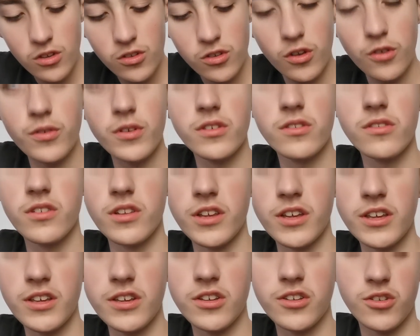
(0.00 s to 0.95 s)
So obviously
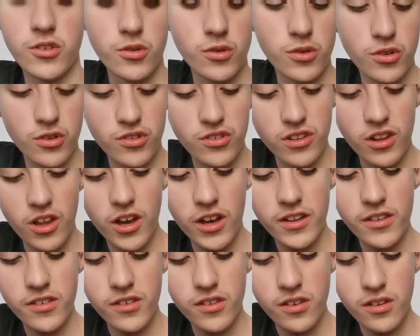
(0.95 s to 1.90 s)
you do your
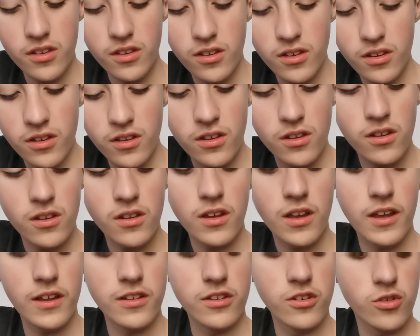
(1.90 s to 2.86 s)
slides
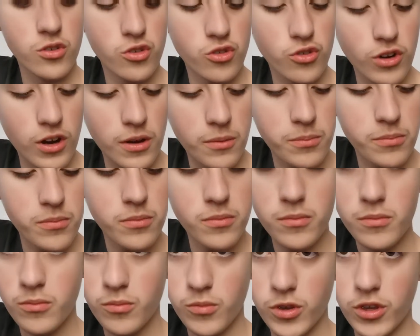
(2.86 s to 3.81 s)
and your strum
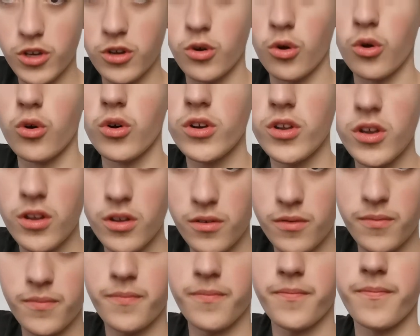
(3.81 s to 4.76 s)
with the chord.
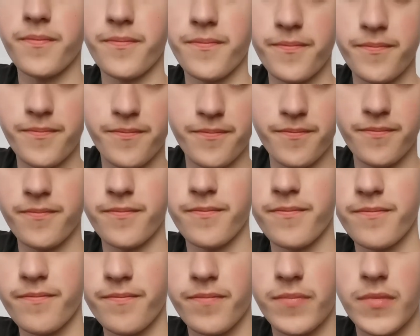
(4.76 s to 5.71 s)

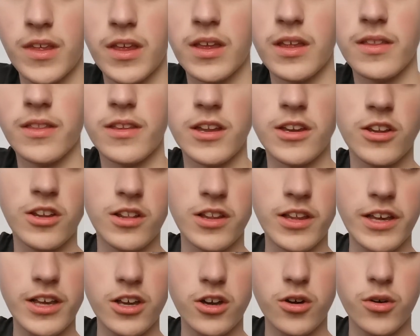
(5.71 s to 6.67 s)
Then you
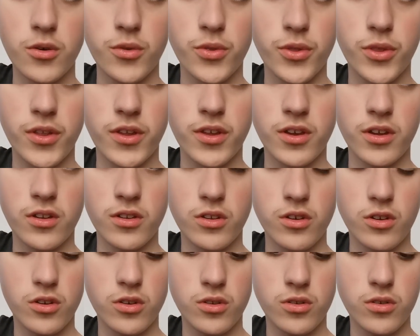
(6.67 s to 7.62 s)
let go of the
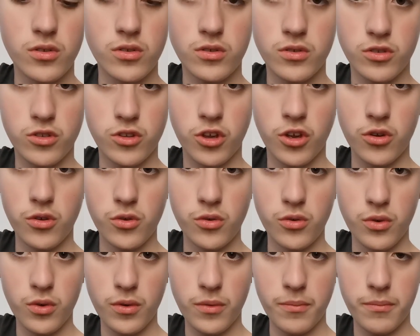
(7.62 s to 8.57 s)

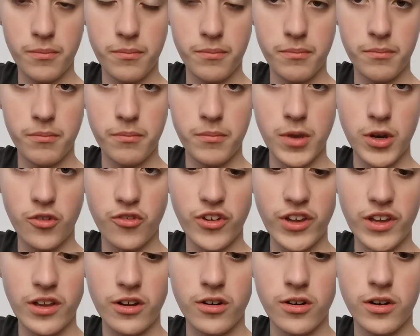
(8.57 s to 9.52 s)
two middle
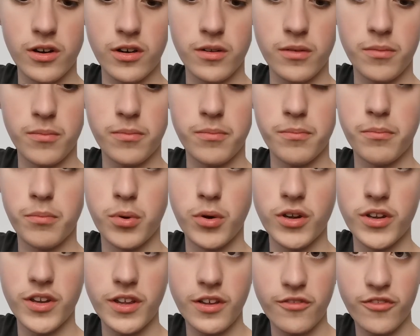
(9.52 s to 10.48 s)
finger and
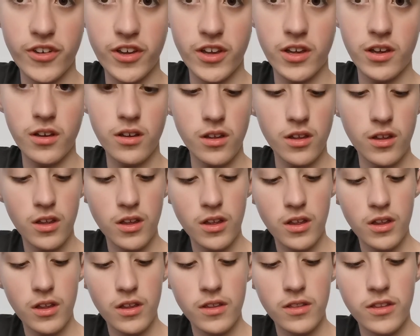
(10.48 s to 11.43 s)
pointing finger.
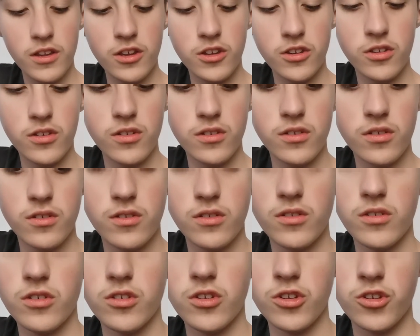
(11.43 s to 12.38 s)
Then
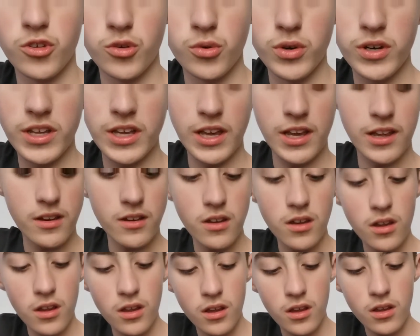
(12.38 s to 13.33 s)
you do it again.
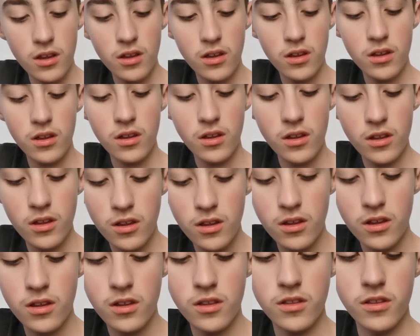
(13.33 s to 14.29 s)

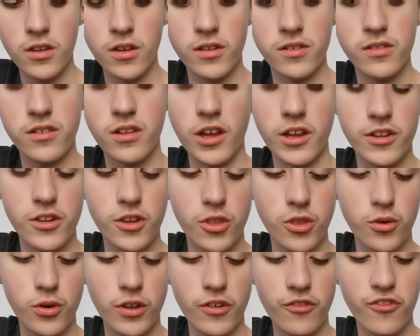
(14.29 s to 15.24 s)
The slide to
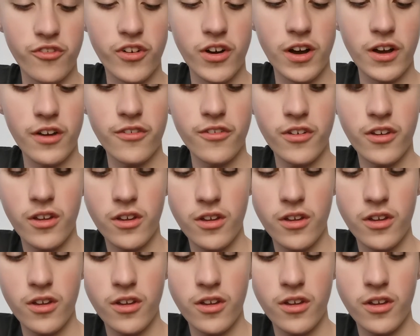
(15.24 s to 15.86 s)
three and five.